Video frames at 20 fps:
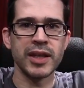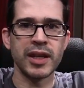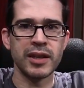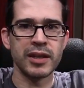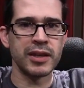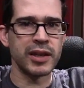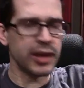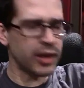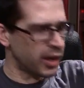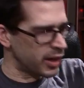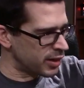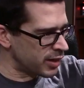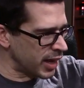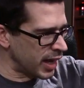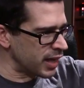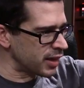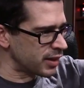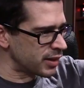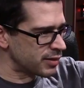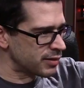the,
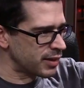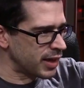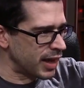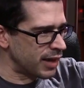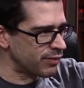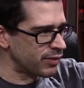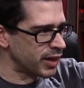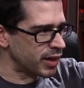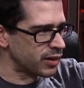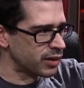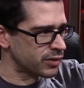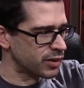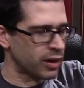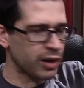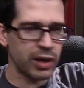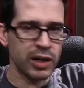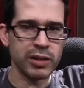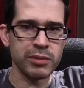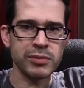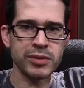the aliens, they have like
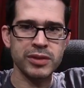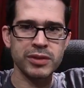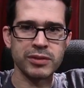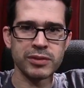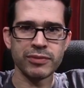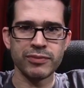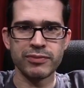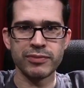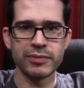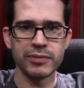the arms.